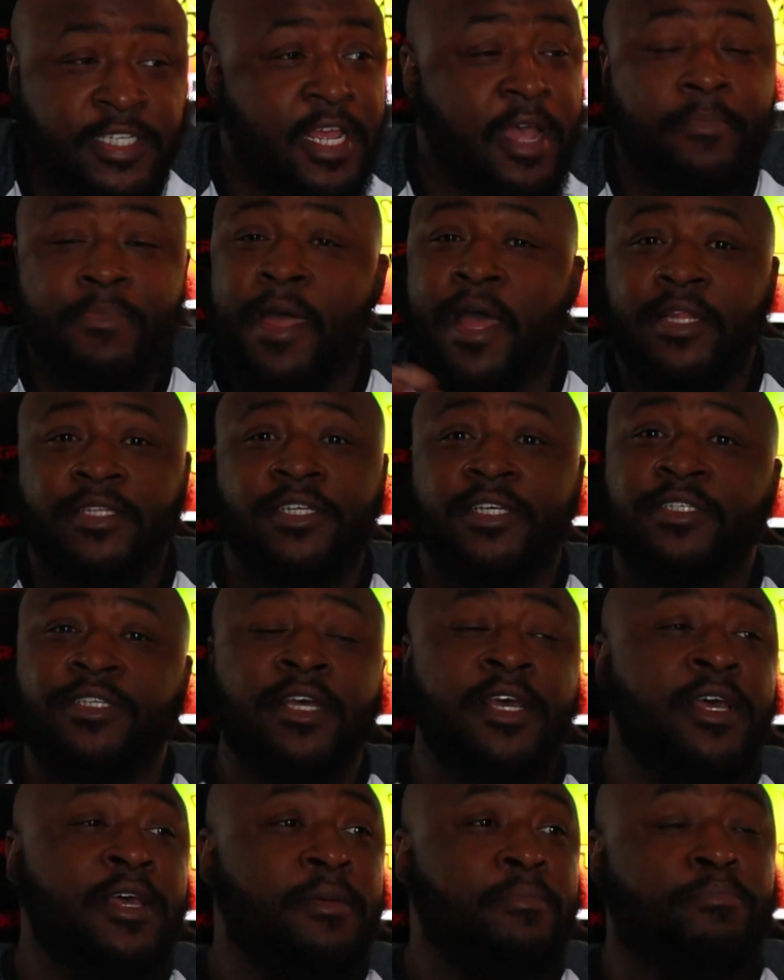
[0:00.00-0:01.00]
Because I'm not
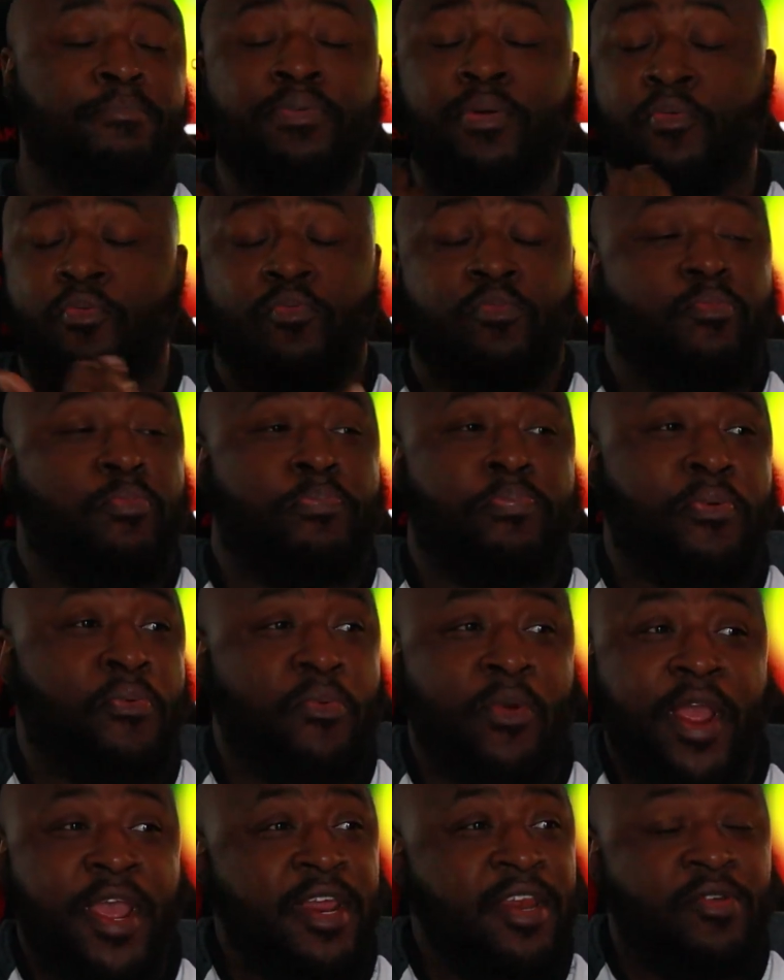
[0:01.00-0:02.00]
just par-
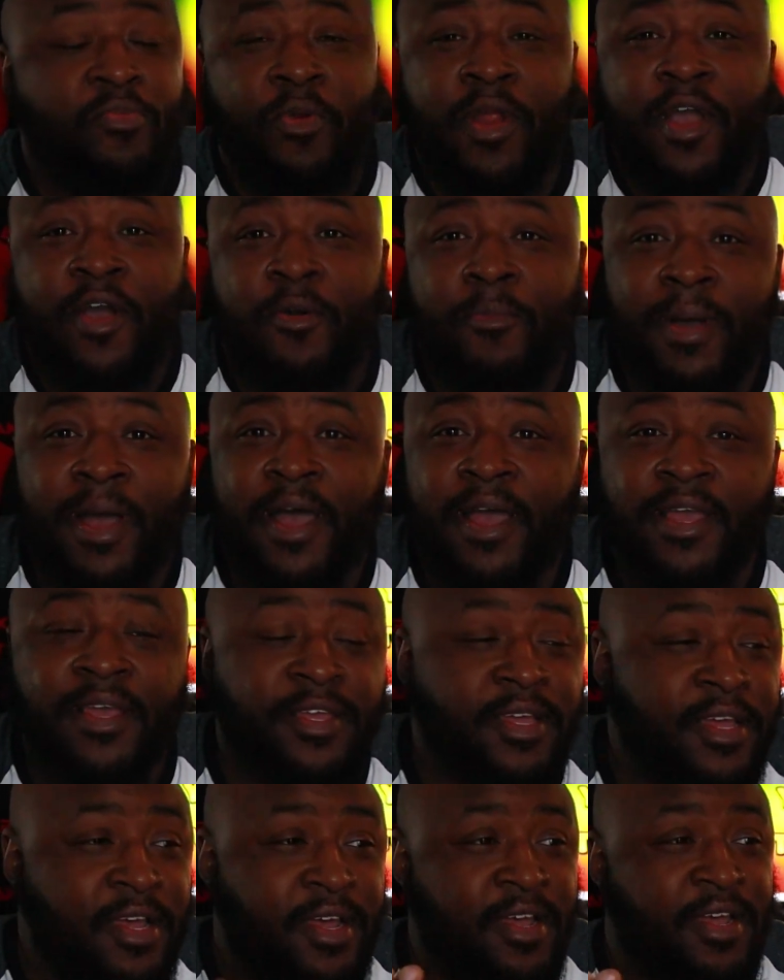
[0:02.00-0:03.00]
parading around
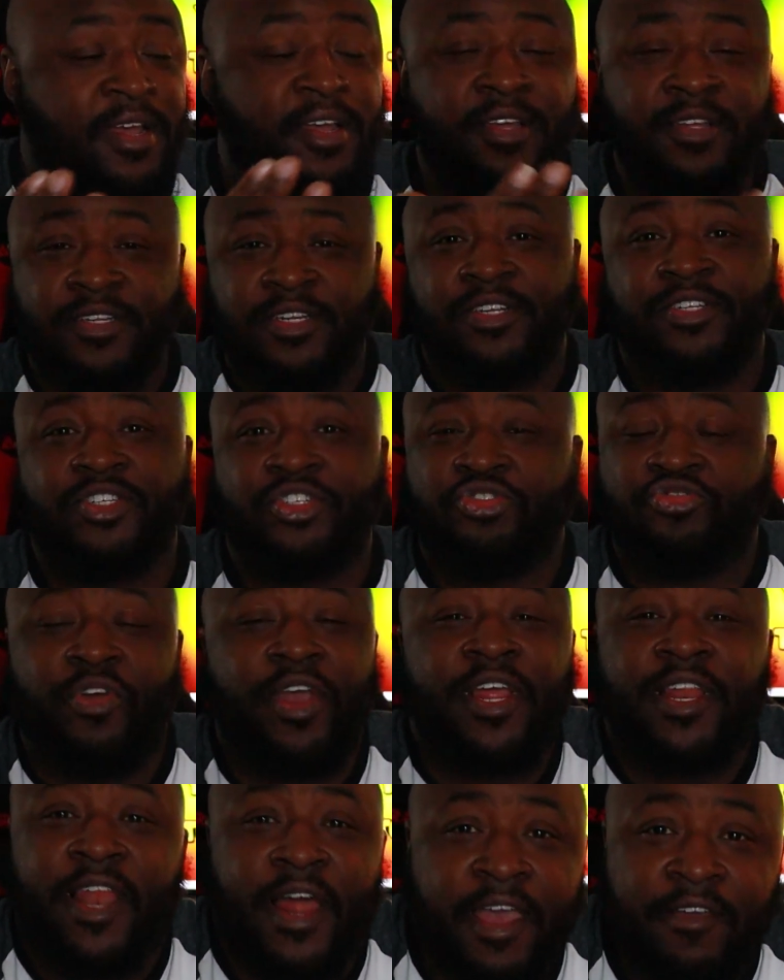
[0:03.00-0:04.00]
my uh,
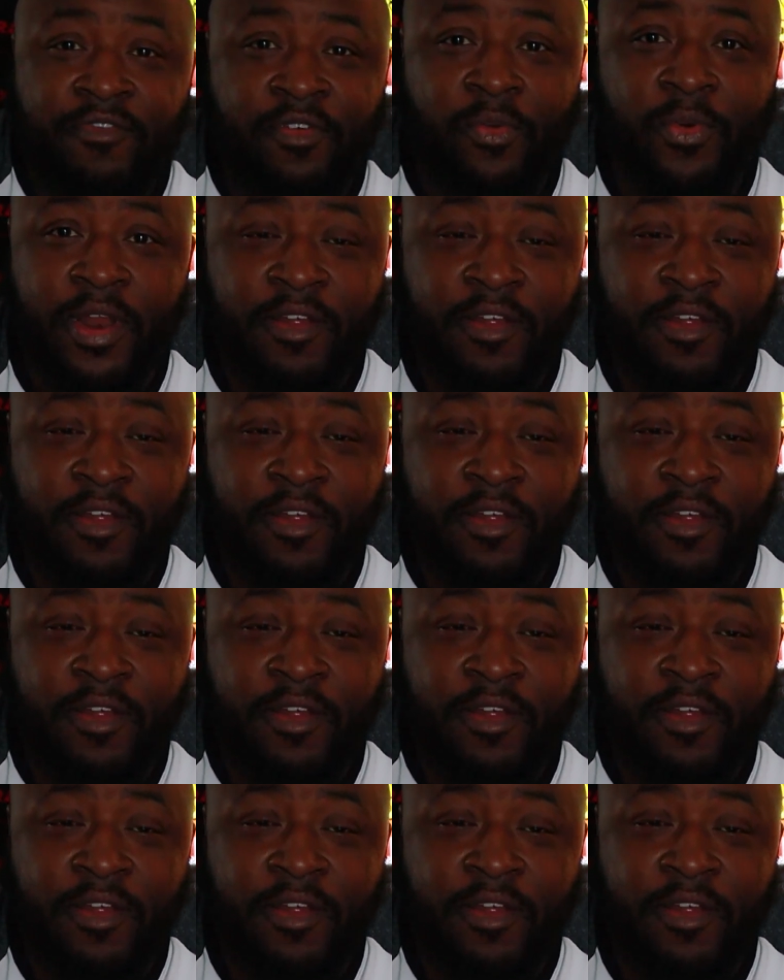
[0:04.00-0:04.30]
straight life or